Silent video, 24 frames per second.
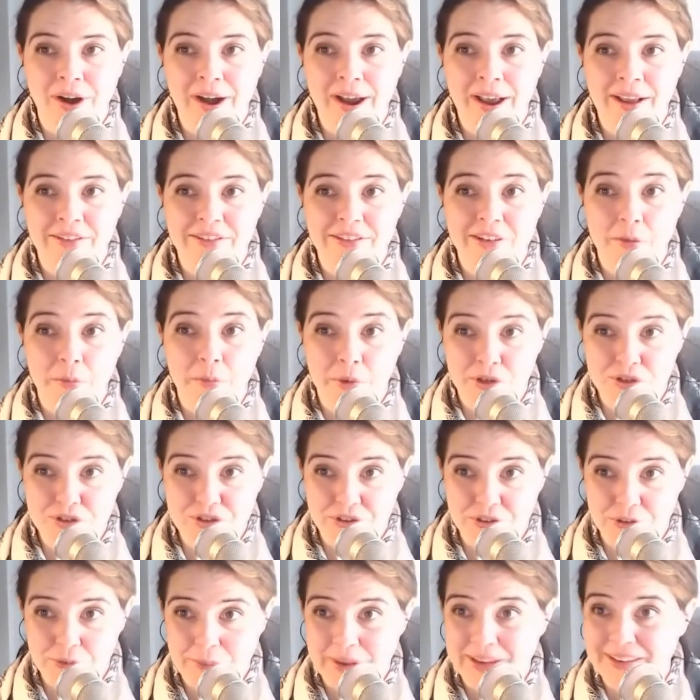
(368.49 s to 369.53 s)
as commercial
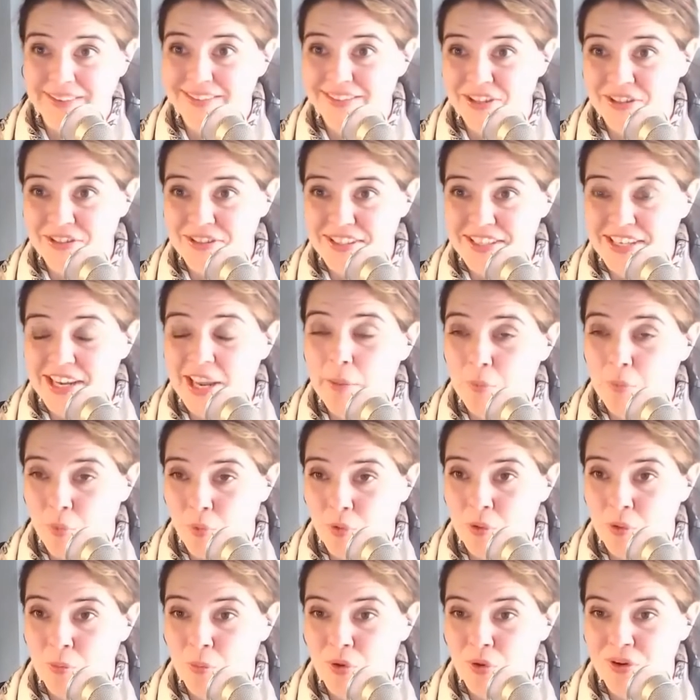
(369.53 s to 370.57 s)
space starts to get
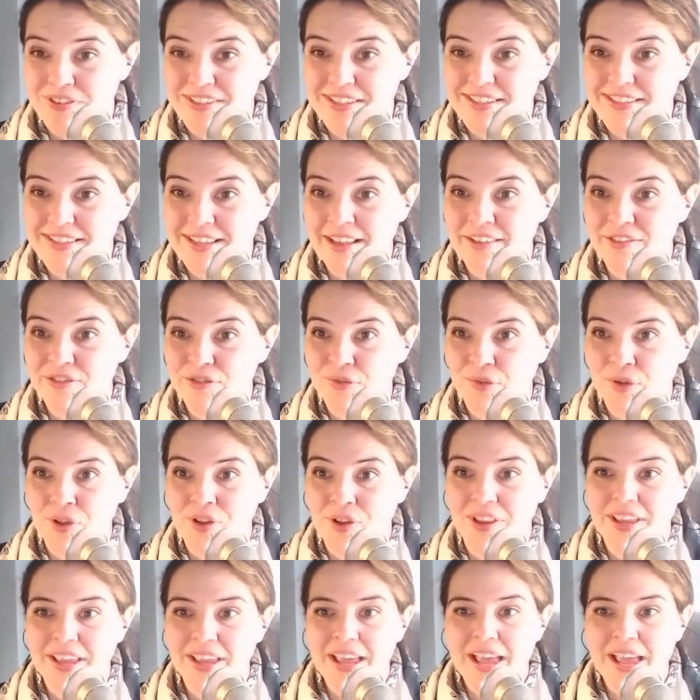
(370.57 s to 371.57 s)
more and more successful,